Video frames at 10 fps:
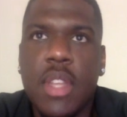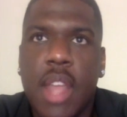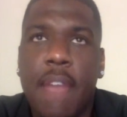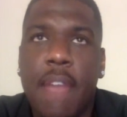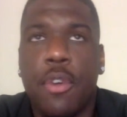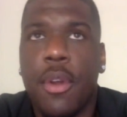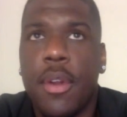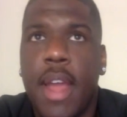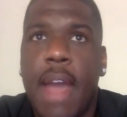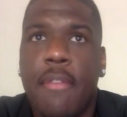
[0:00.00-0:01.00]
after
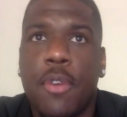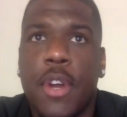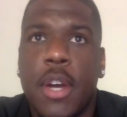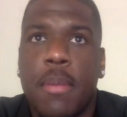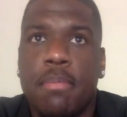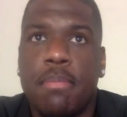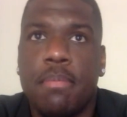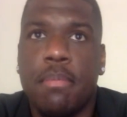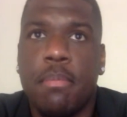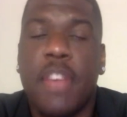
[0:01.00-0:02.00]

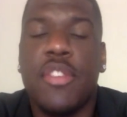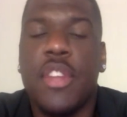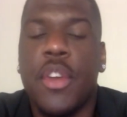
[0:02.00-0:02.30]
my senior